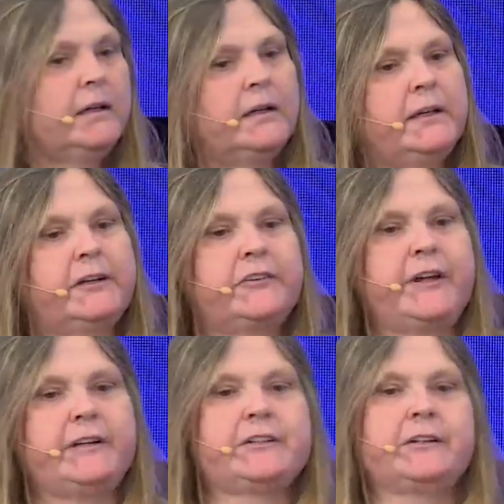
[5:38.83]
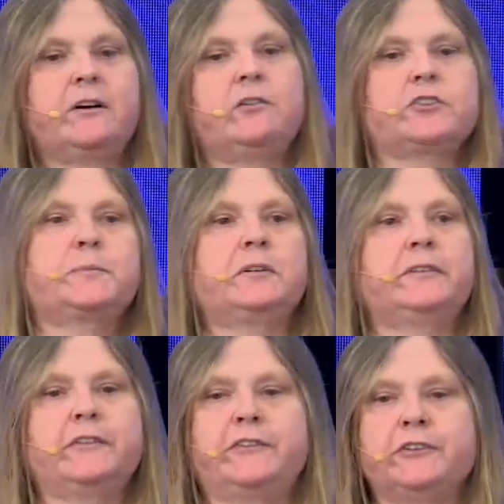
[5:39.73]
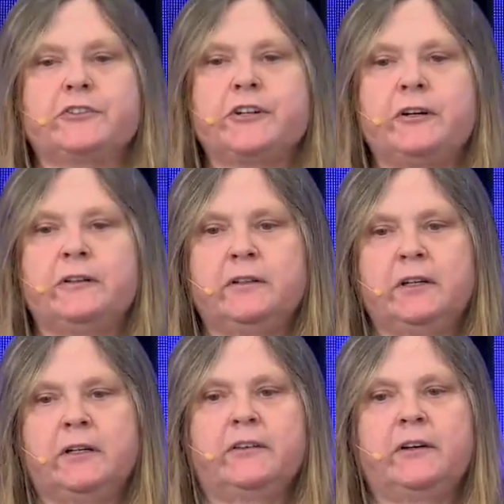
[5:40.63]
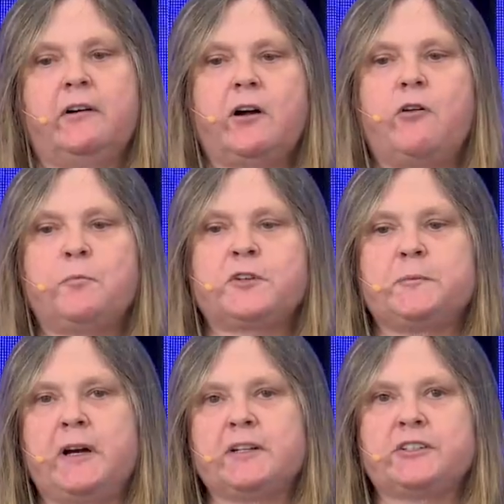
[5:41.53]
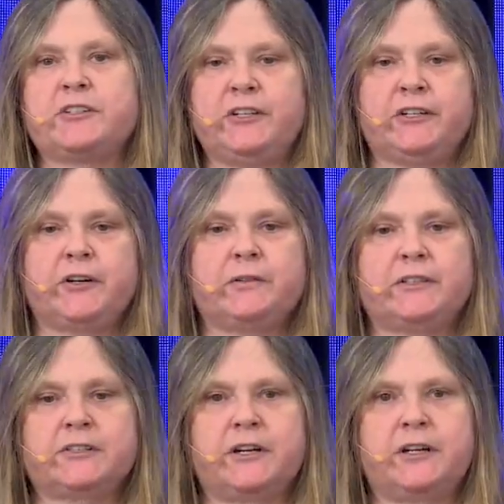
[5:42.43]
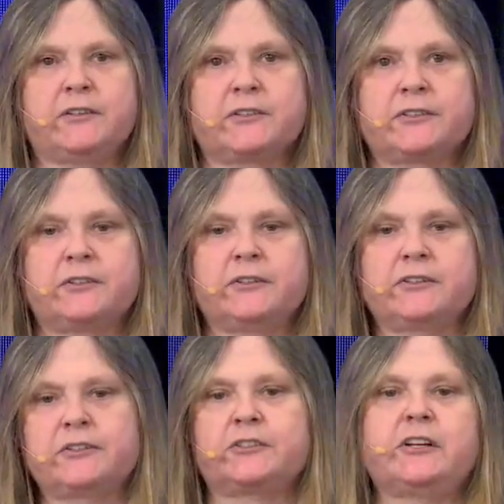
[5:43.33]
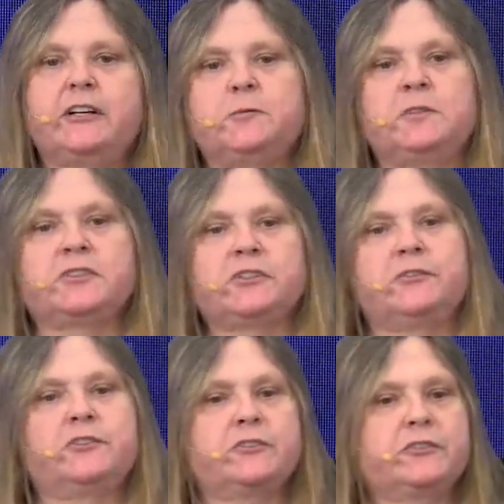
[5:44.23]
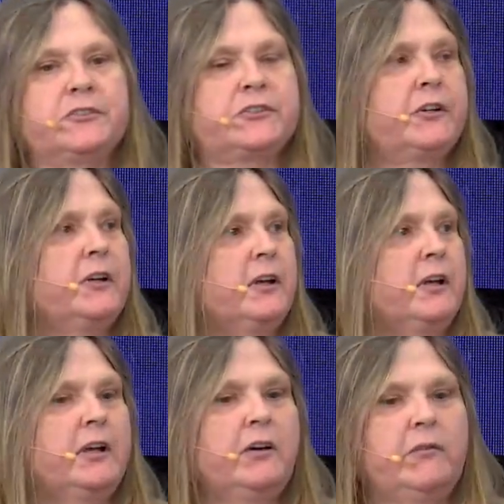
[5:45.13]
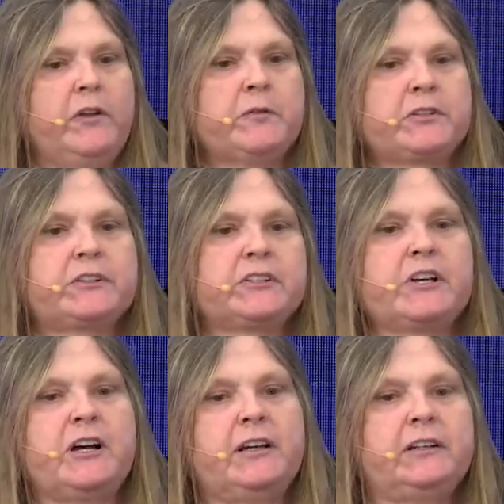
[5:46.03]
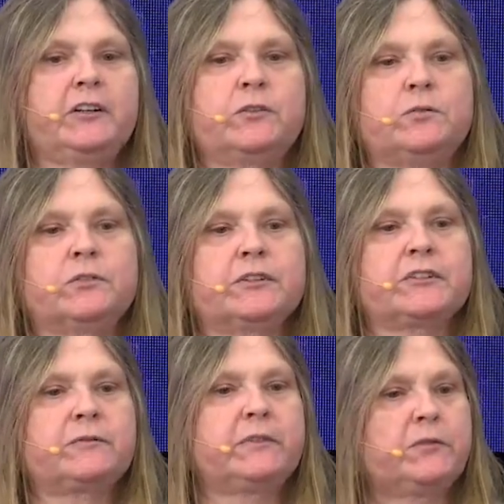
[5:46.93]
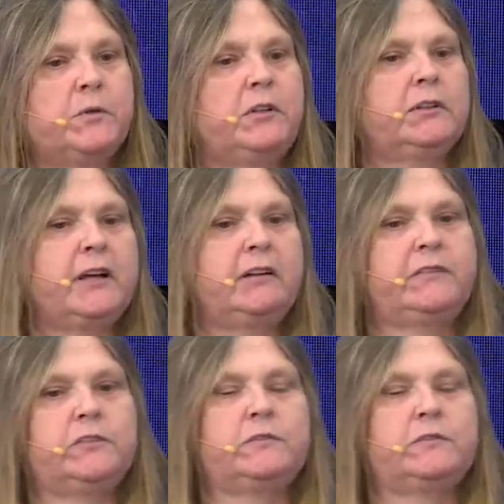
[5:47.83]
In creating a hospital of the future that optimizes eco-designs and sustainable solutions, we must design in accordance with the World Health